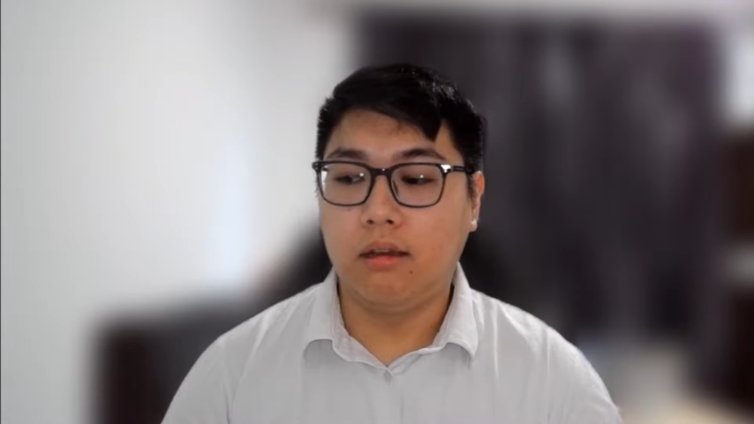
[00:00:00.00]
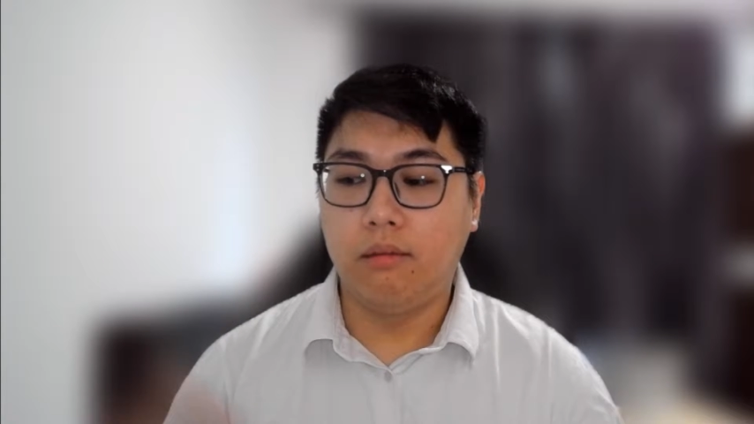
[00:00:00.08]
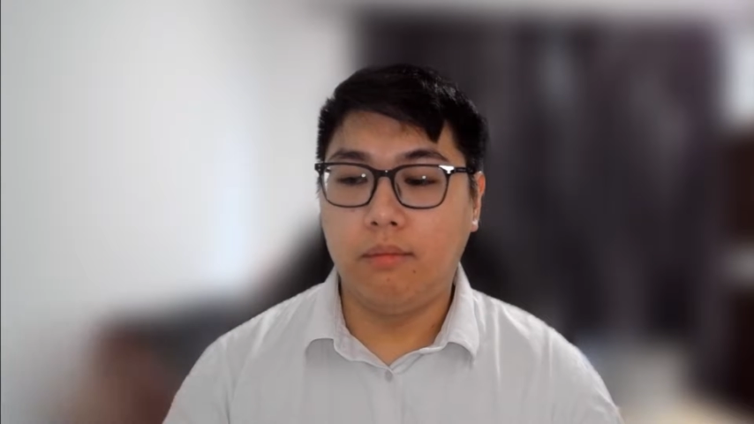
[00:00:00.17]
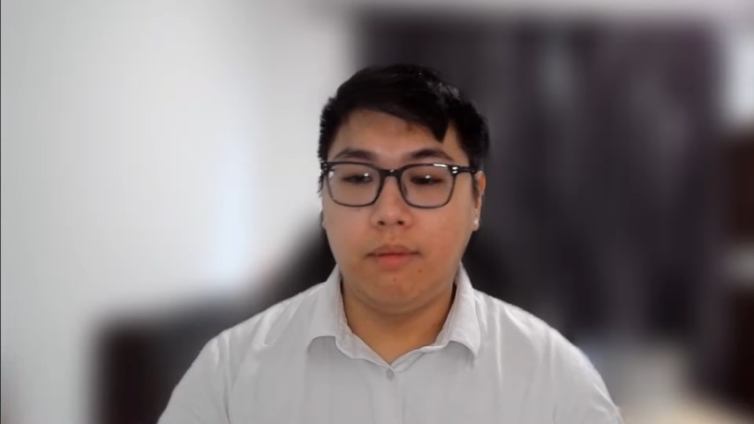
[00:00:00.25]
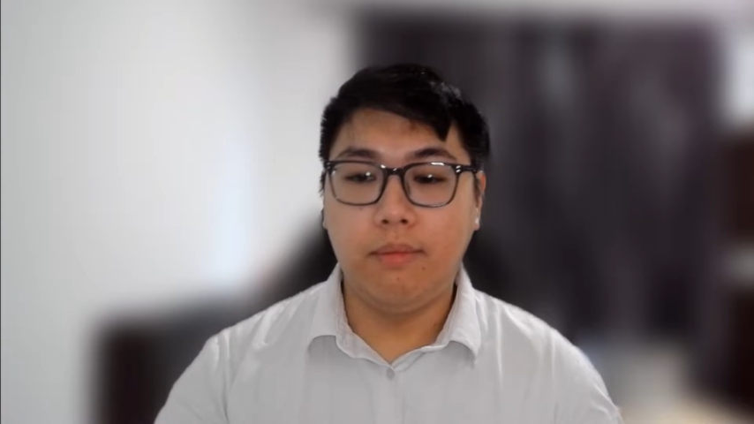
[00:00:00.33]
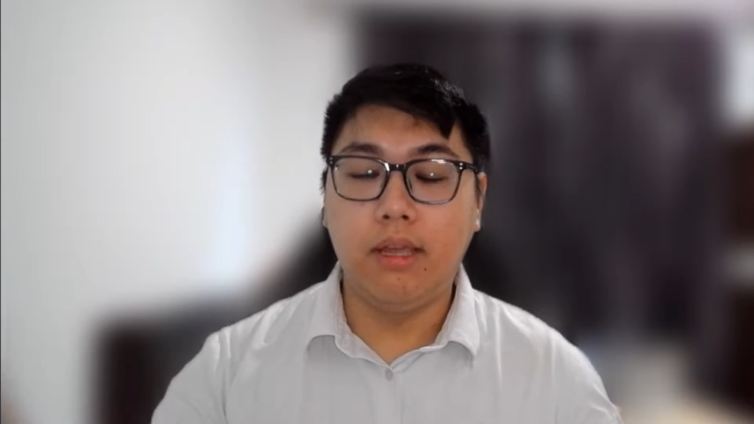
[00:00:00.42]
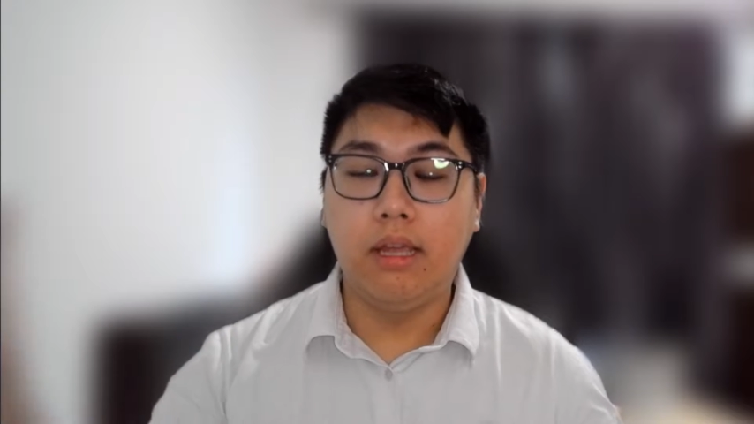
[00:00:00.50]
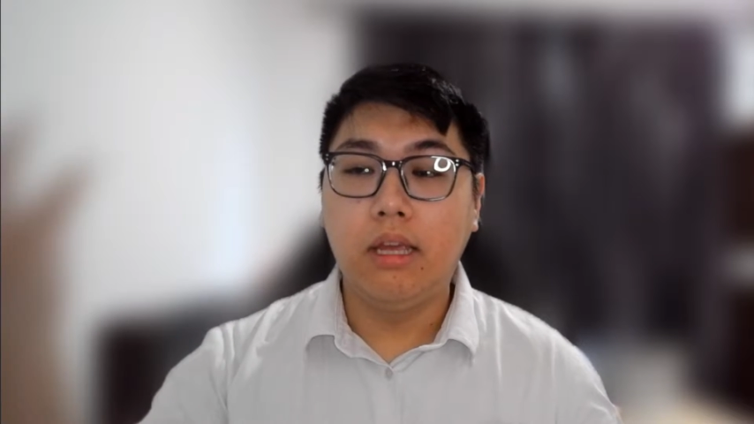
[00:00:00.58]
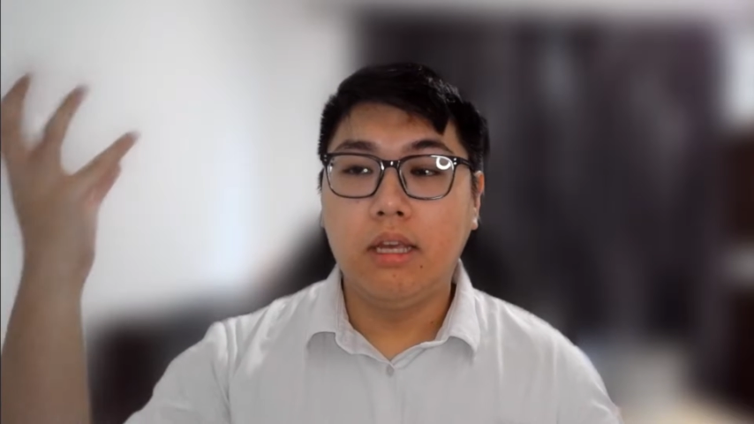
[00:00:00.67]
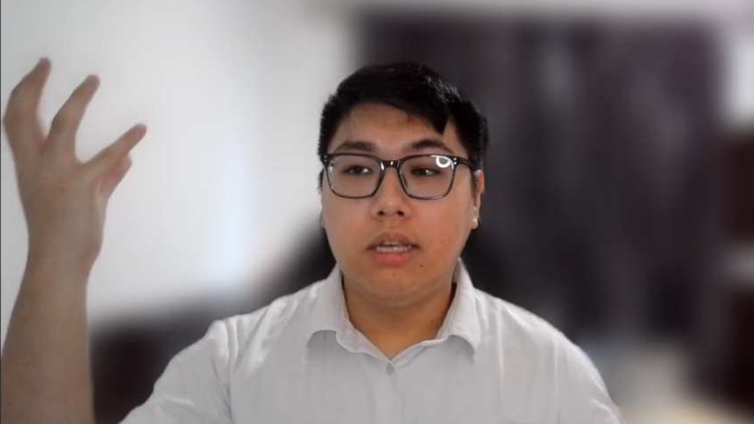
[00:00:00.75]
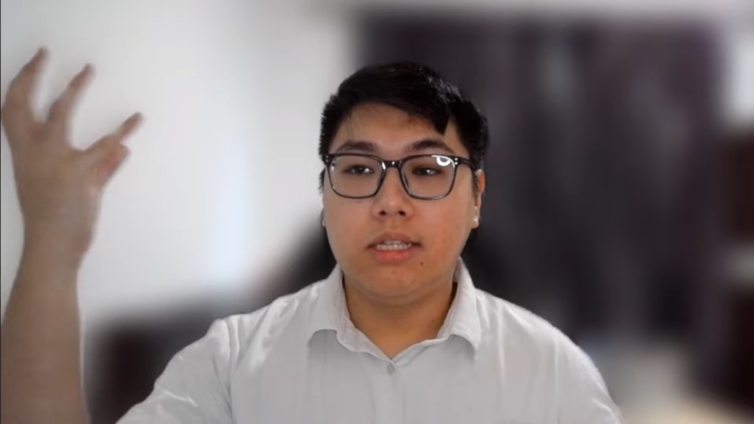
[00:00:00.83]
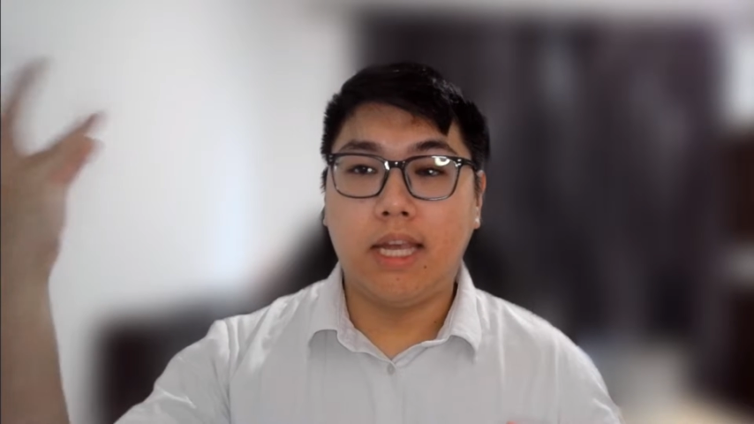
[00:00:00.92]
maybe
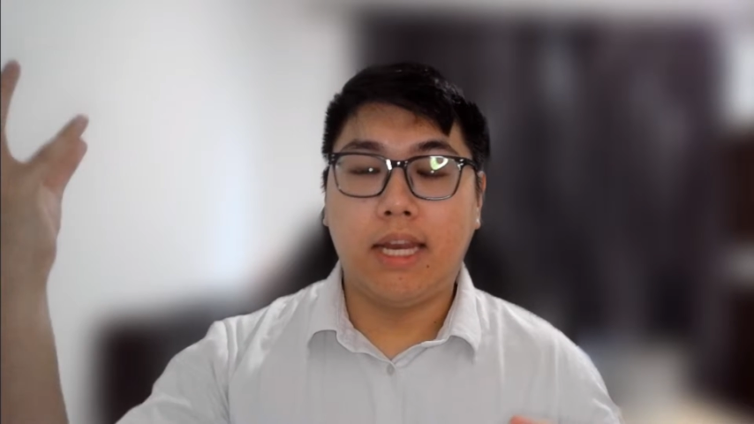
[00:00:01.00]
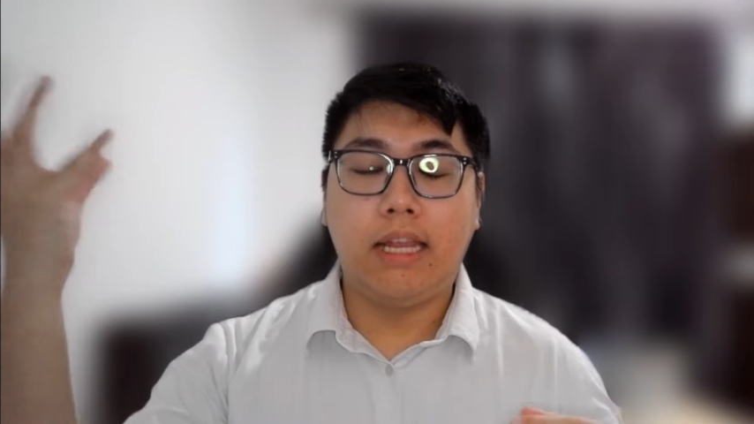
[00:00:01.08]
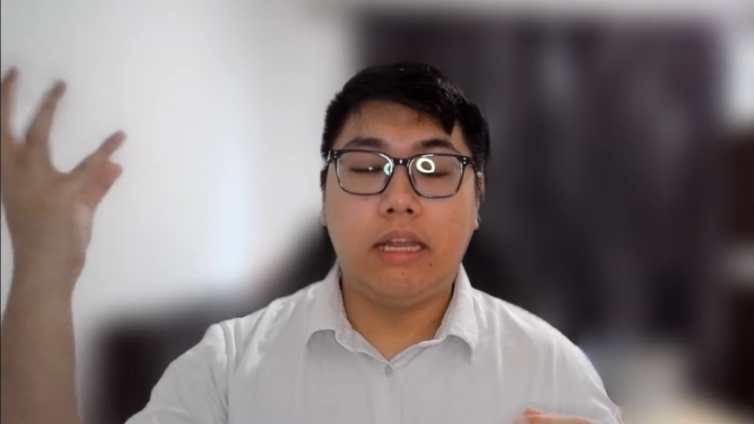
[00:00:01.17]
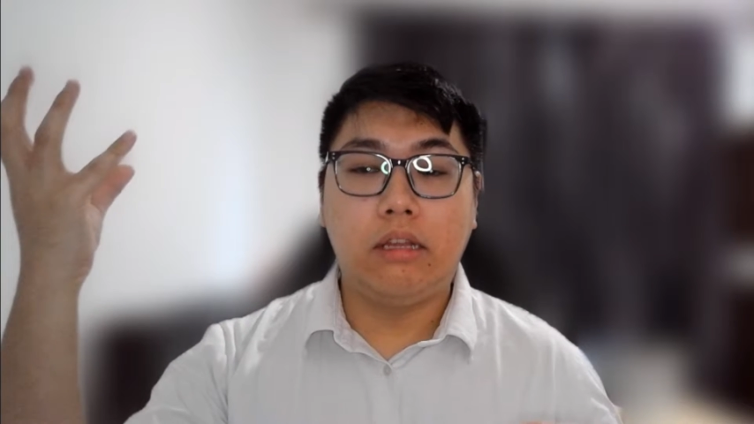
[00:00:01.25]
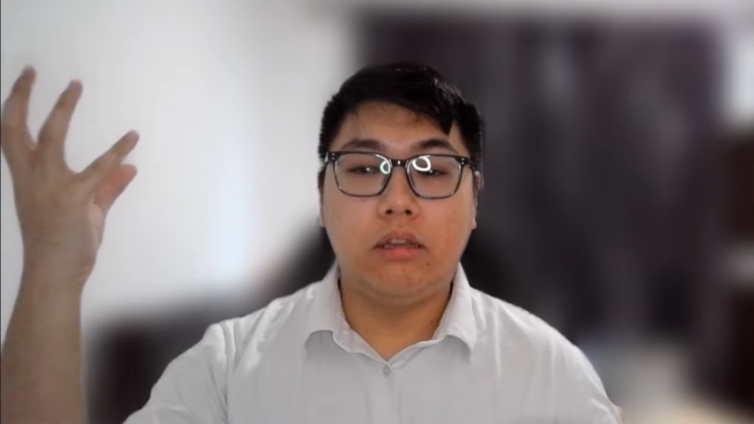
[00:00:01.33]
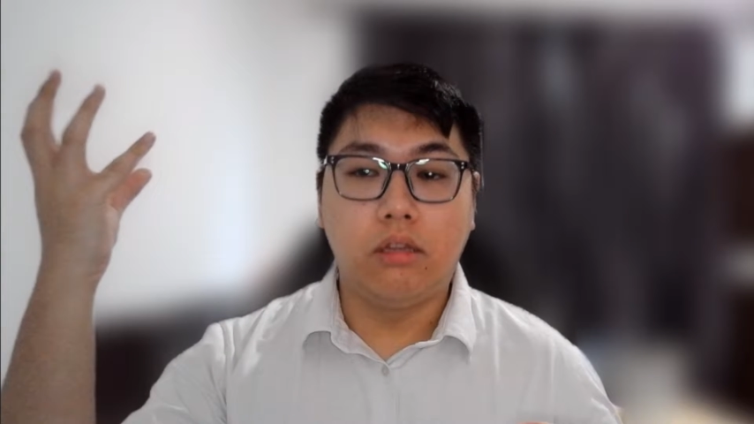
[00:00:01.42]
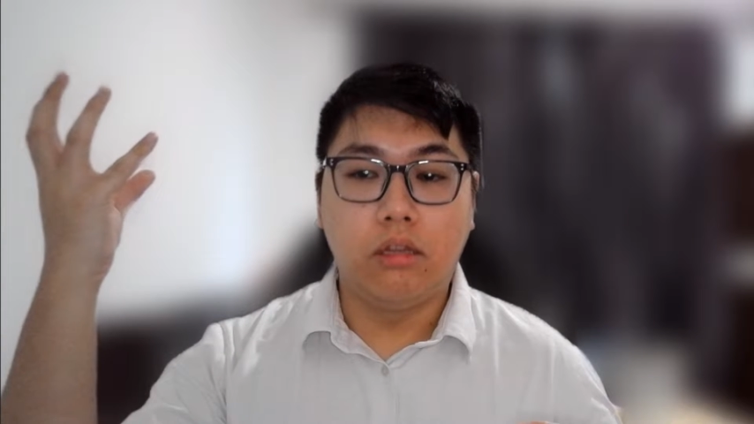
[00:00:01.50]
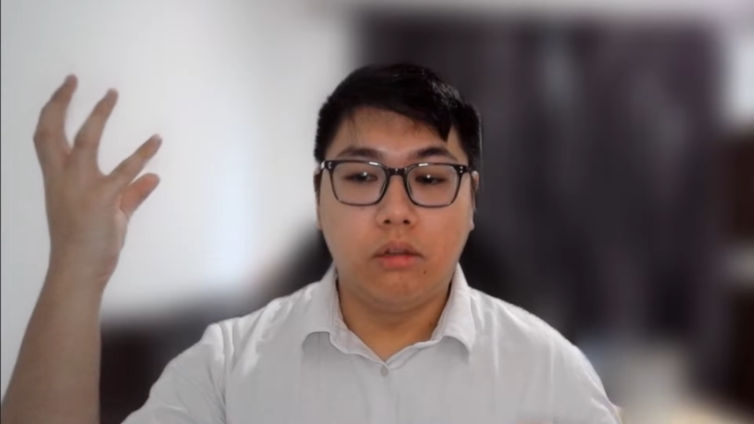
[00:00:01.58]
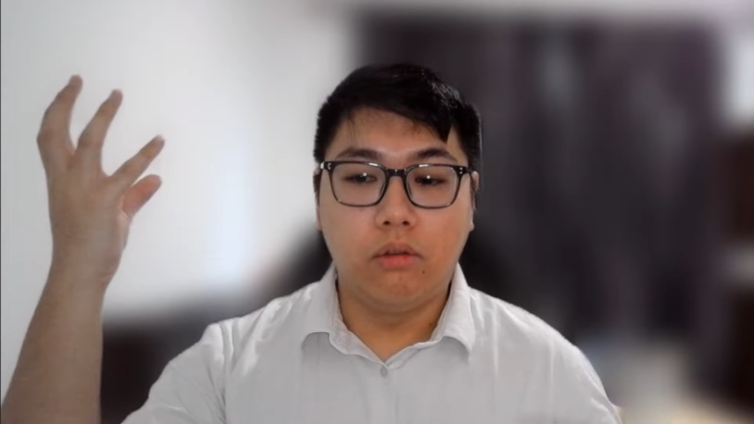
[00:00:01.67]
setting